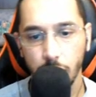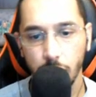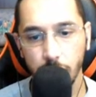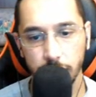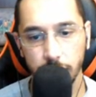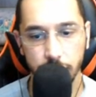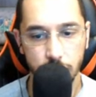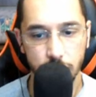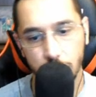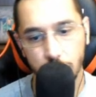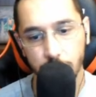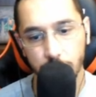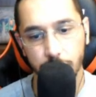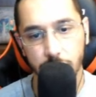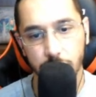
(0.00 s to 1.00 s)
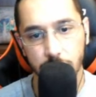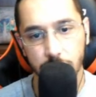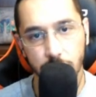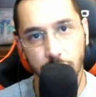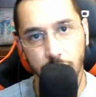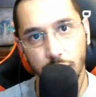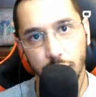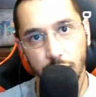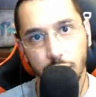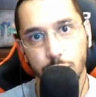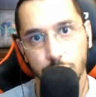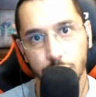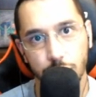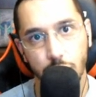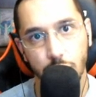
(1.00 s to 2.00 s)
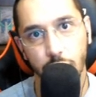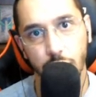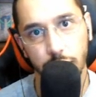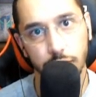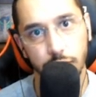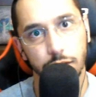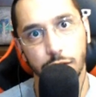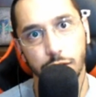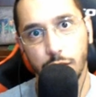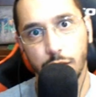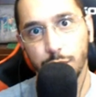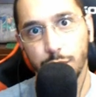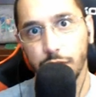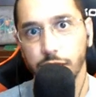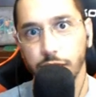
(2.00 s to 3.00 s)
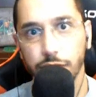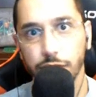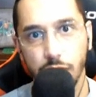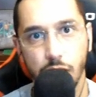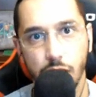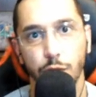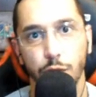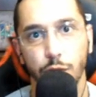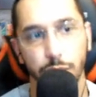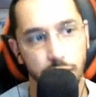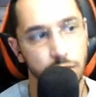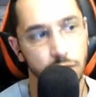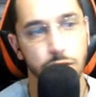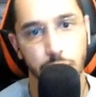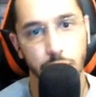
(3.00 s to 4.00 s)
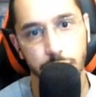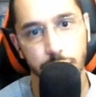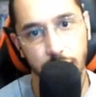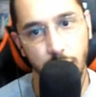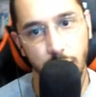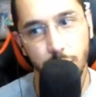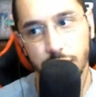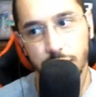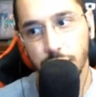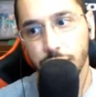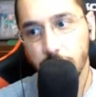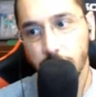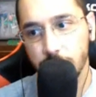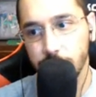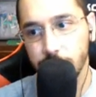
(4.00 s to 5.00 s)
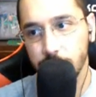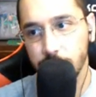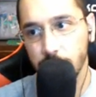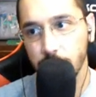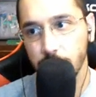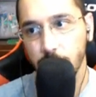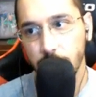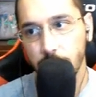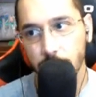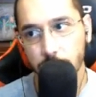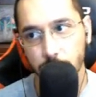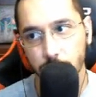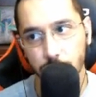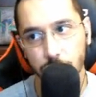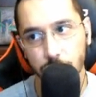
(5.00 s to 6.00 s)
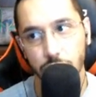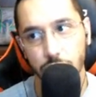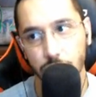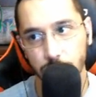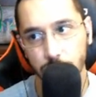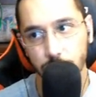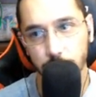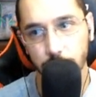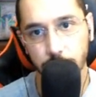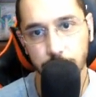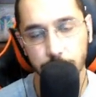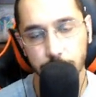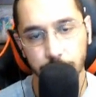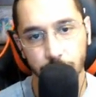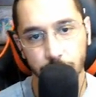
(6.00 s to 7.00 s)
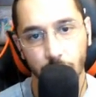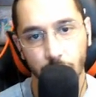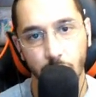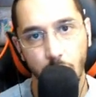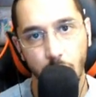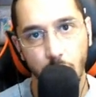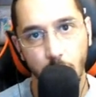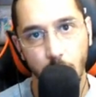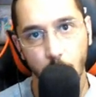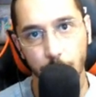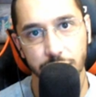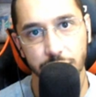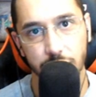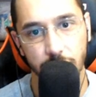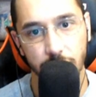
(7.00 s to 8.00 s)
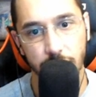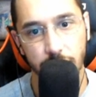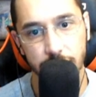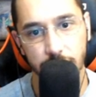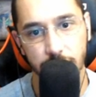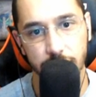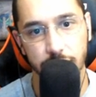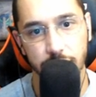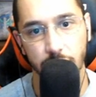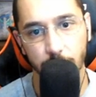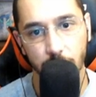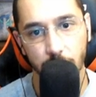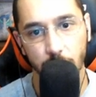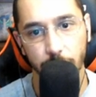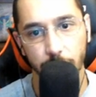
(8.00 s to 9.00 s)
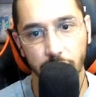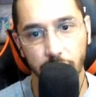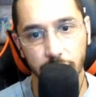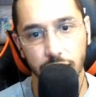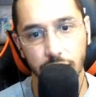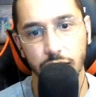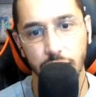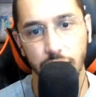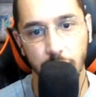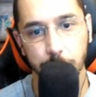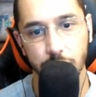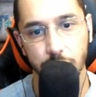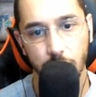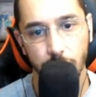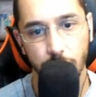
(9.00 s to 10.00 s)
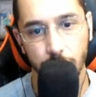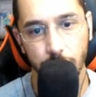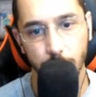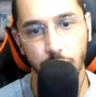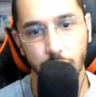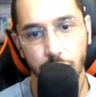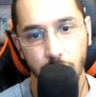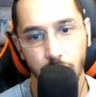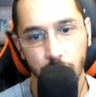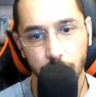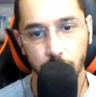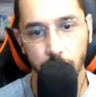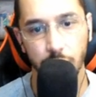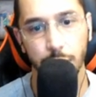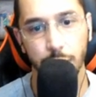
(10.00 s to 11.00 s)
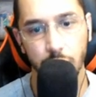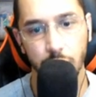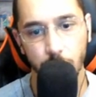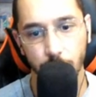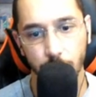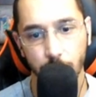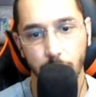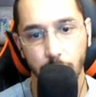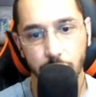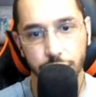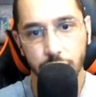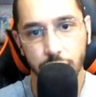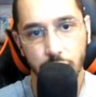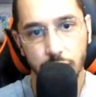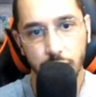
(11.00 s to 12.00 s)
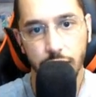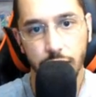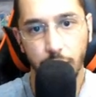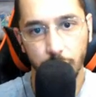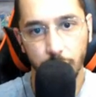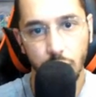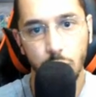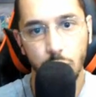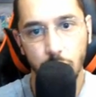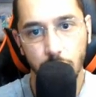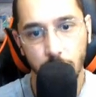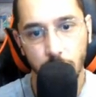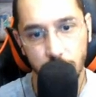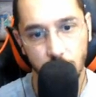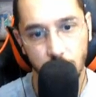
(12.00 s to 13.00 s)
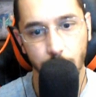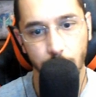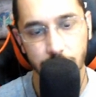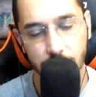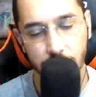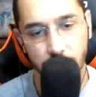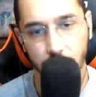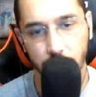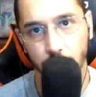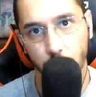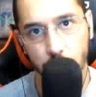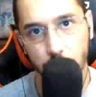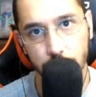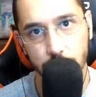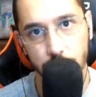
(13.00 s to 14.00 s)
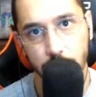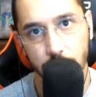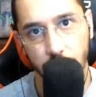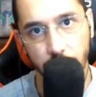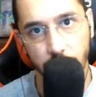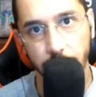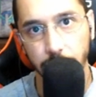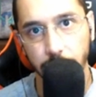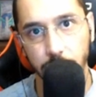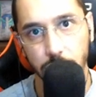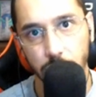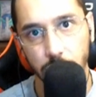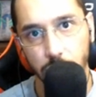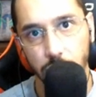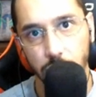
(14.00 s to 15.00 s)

Alright, ladies and gentlemen, if you like what you saw, click the little heart button. If not, no big deal. As always, I was NightFox15. This was Yu-Gi-Oh! Duel Links. Hope to see you guys next time. We got King of Games for the month of November with Amano Stun down below. As always, thank you for watching, and